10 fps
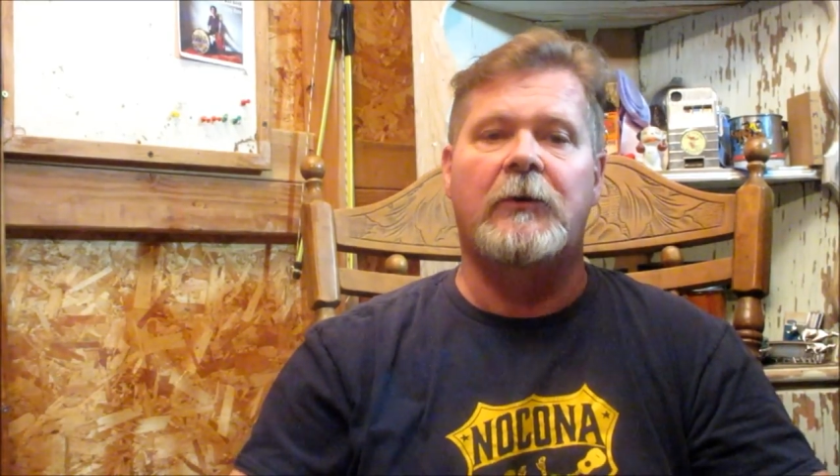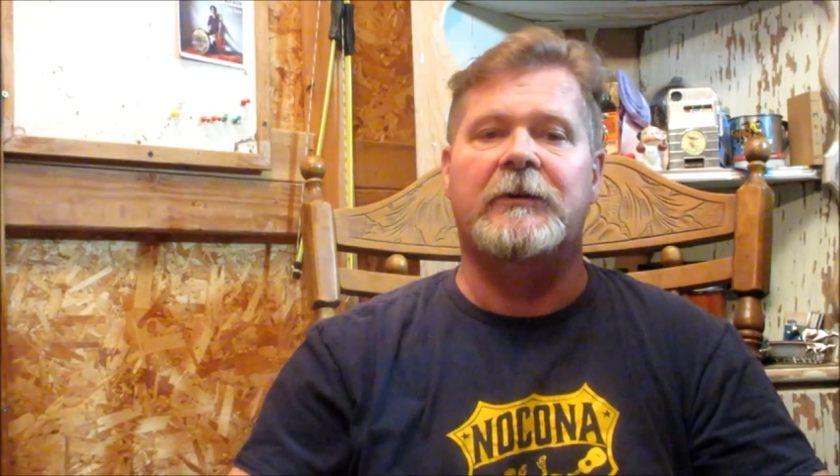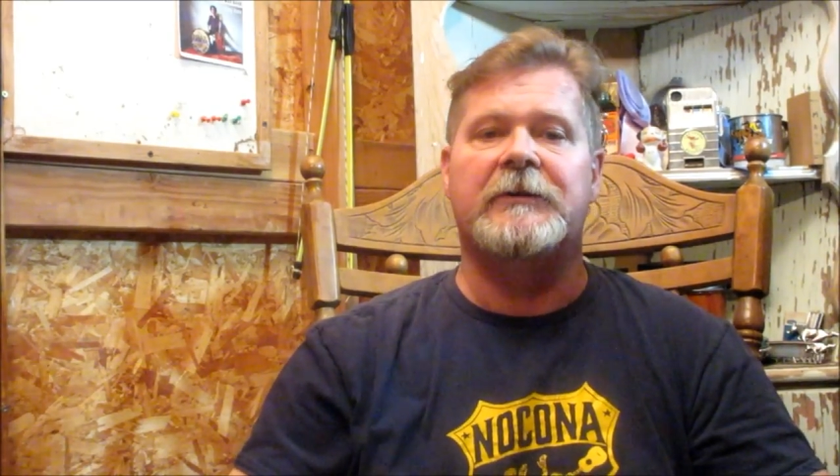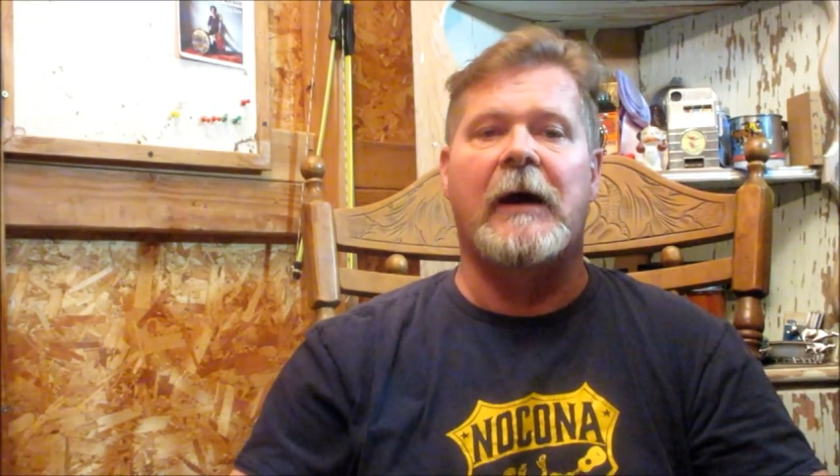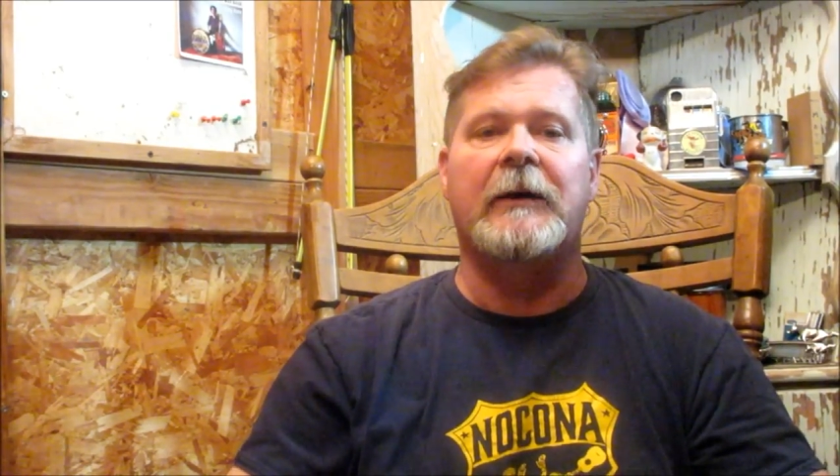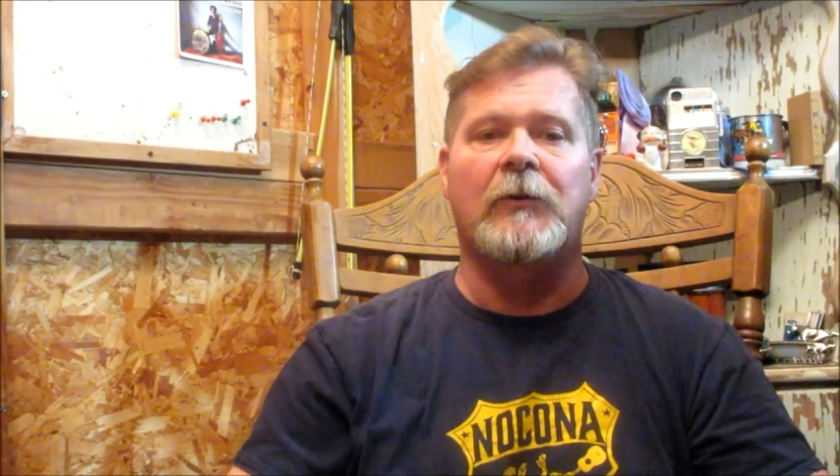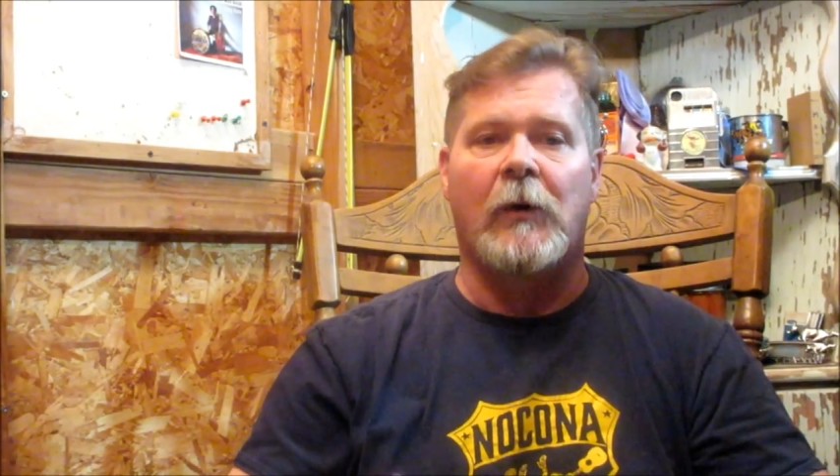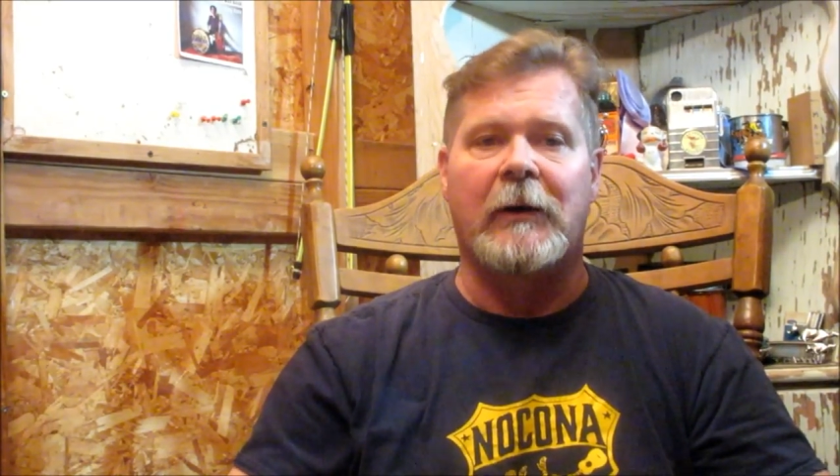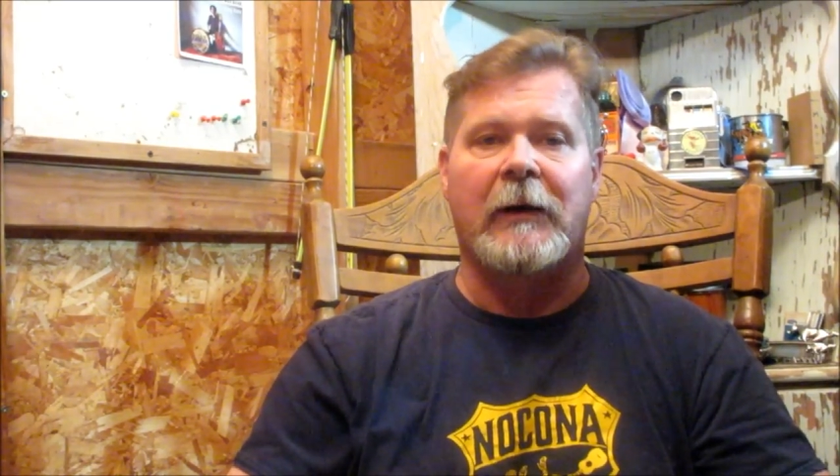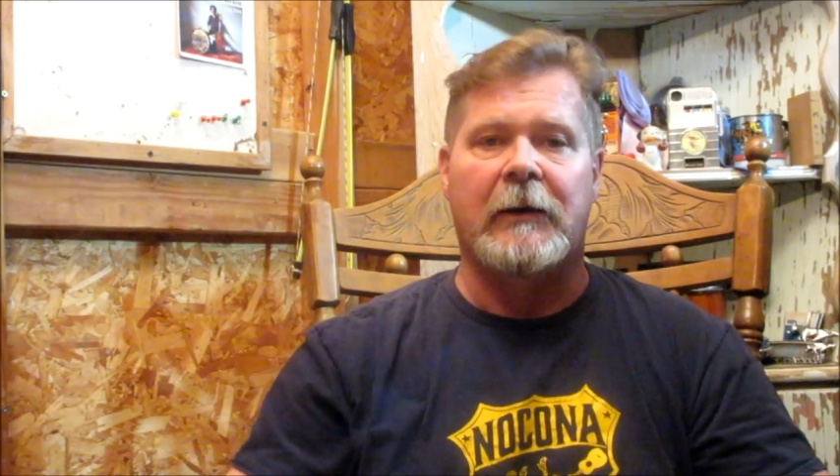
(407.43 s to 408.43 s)
you decide you
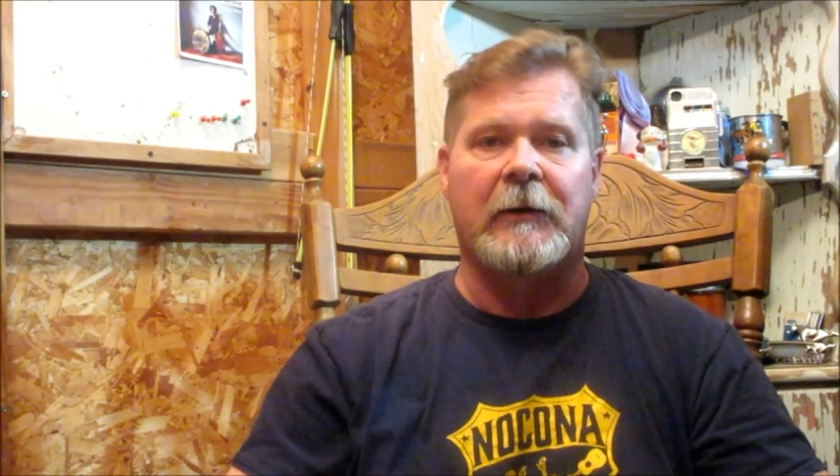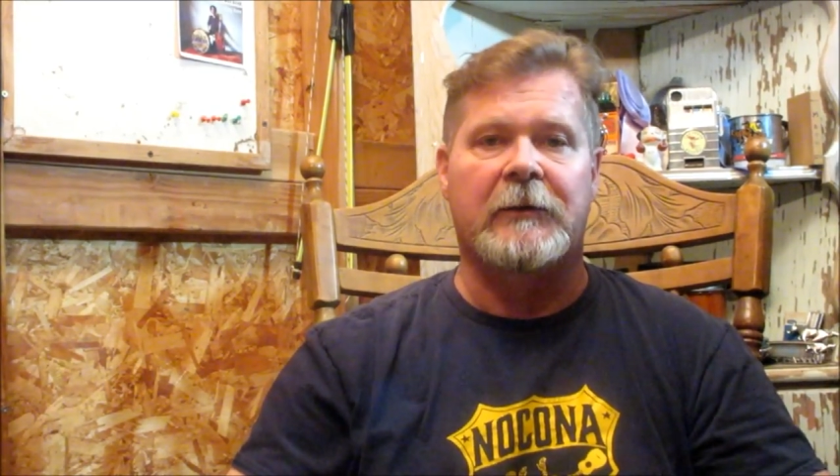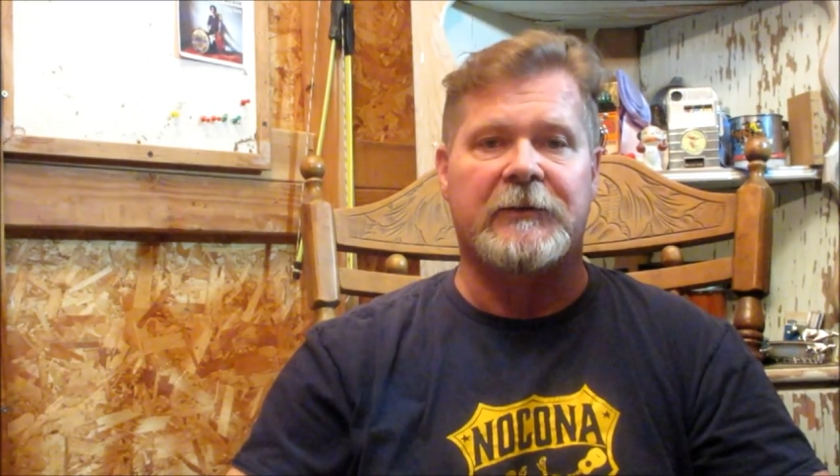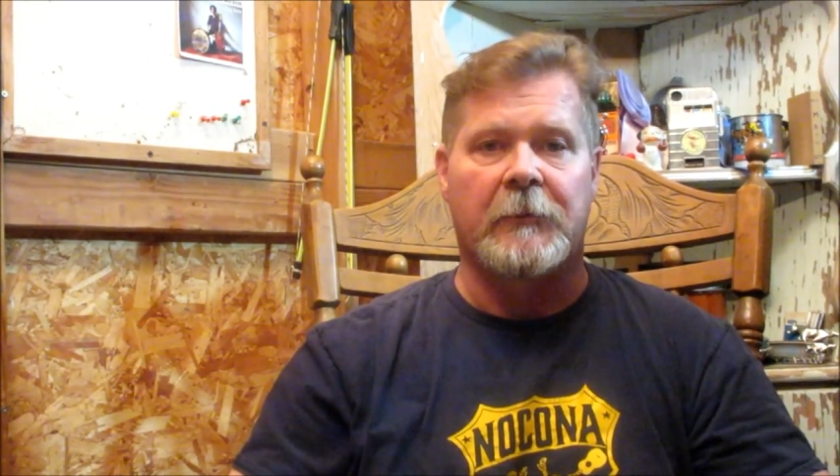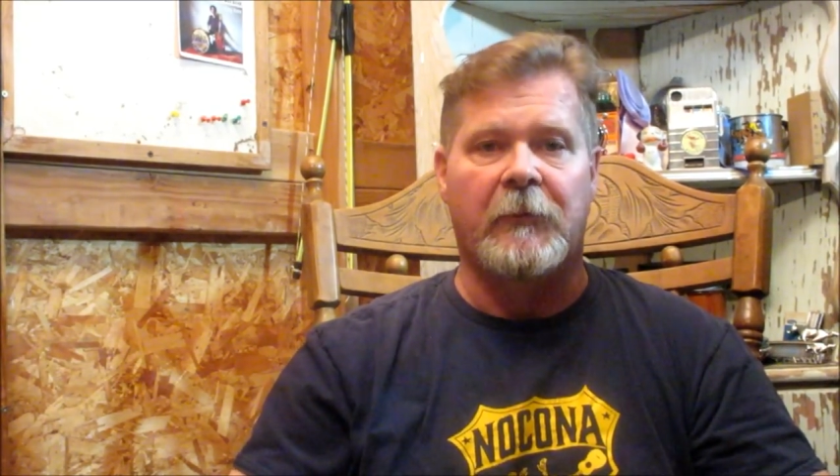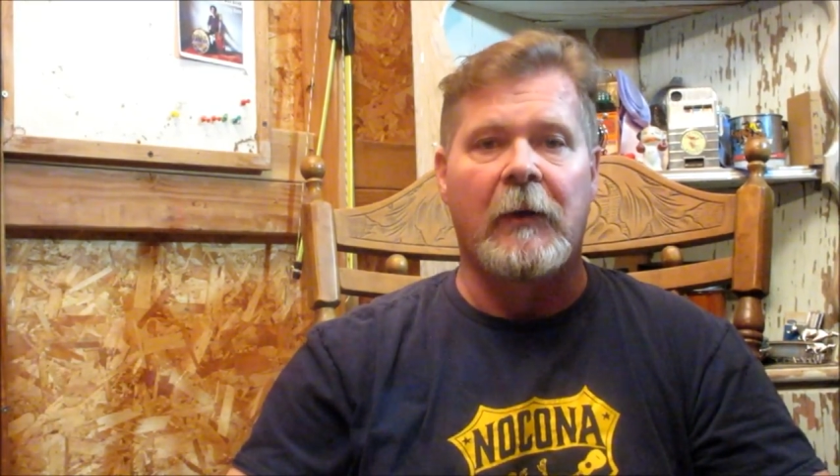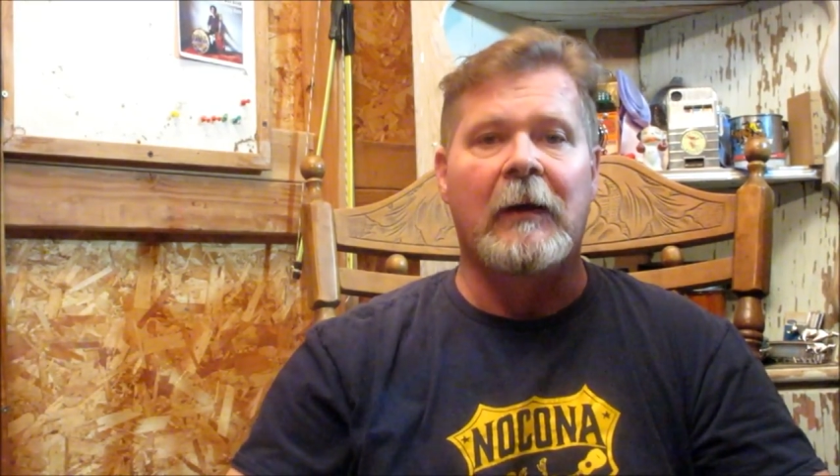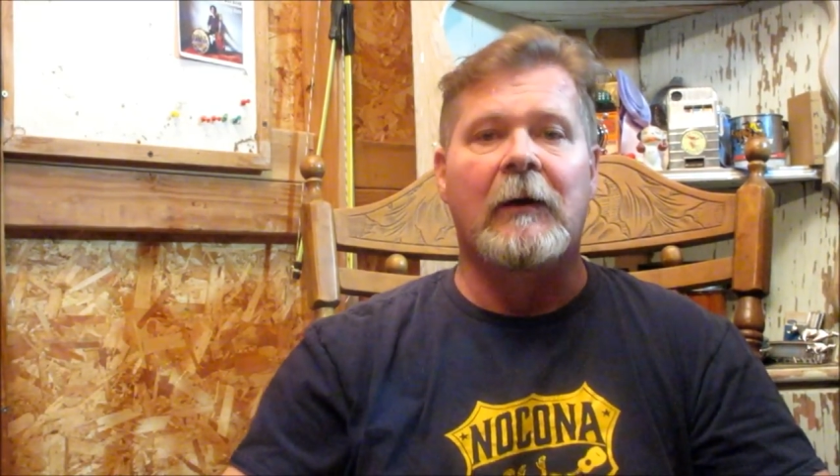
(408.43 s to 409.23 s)
want to get into some